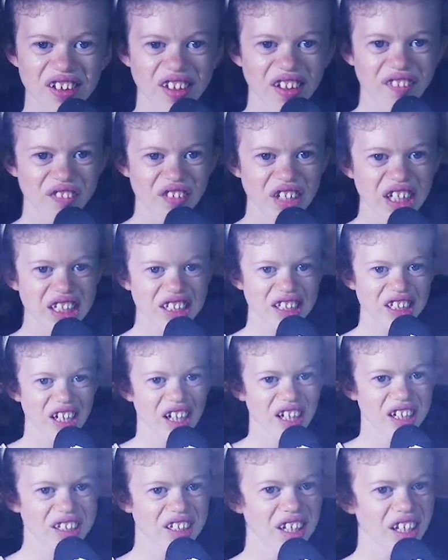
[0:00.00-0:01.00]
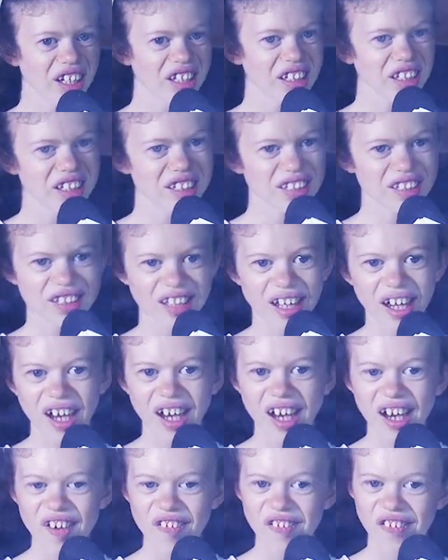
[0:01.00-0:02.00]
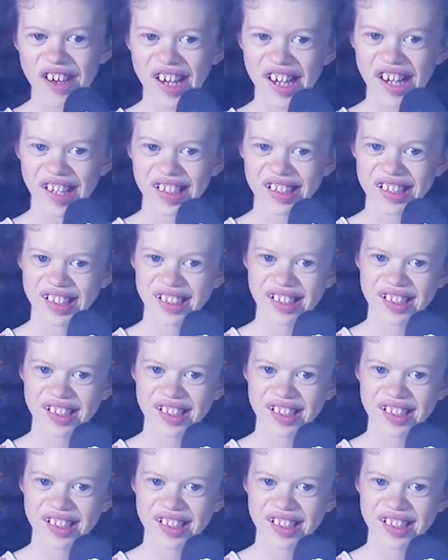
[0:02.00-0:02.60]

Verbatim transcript: on the beach, turn it into artwork.